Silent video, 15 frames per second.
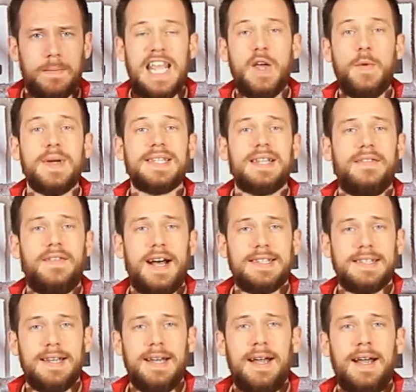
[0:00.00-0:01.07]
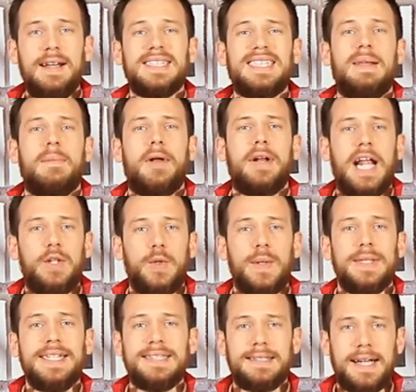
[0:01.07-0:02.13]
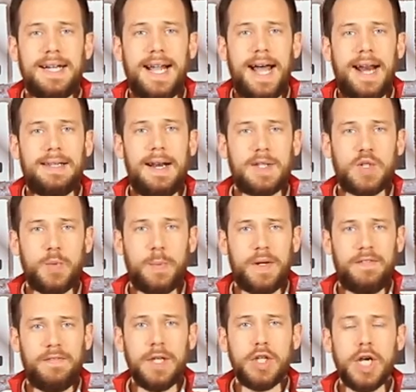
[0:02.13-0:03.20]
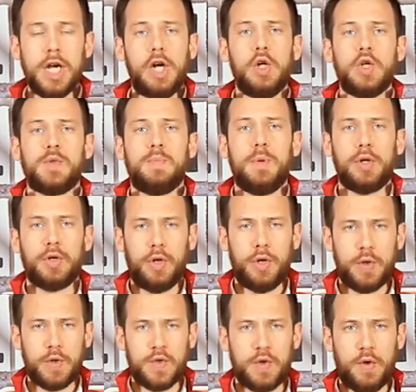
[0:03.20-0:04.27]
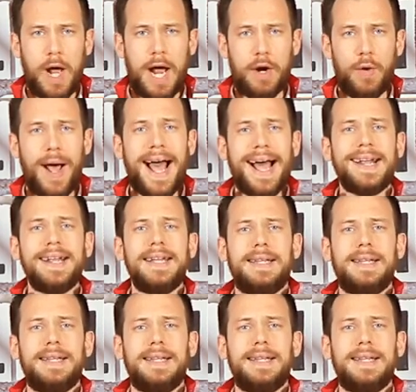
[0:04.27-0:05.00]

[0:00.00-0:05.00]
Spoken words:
In this stage, we are removing the stubbornly stuck coarse dirt from the surface.